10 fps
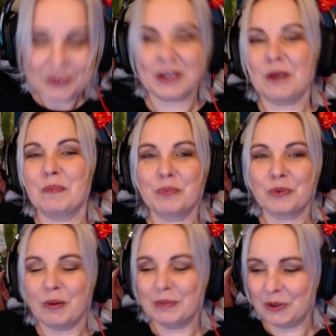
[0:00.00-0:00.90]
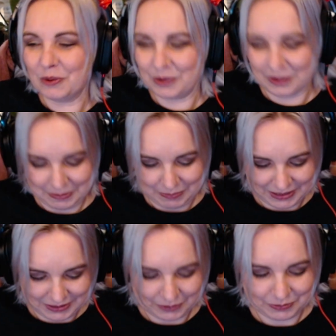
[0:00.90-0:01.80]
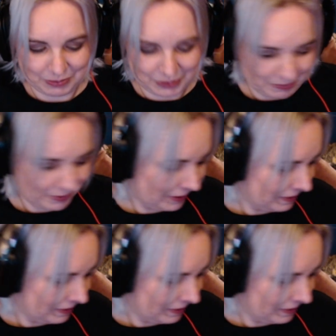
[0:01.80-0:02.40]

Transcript: I can probably order that myself from somewhere.